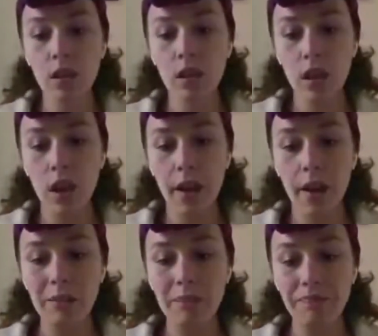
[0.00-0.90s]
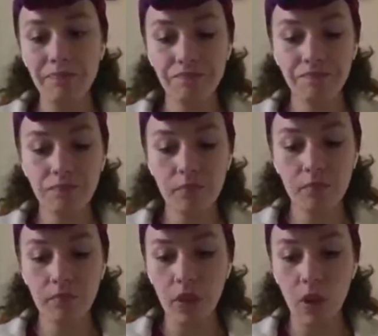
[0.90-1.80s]
um,
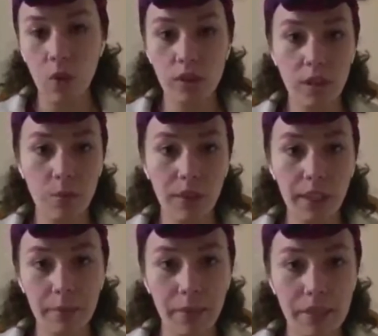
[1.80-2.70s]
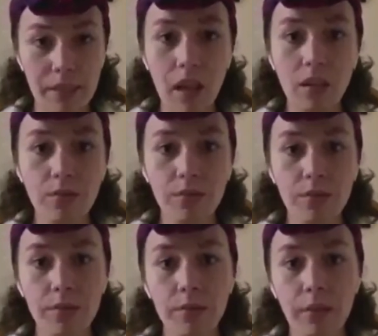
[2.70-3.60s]
or someone like myself,
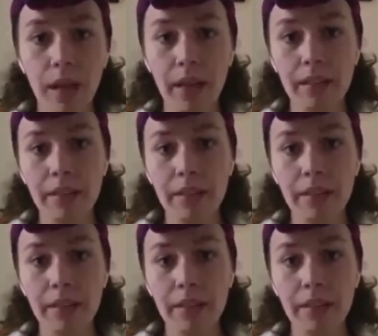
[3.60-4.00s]
right?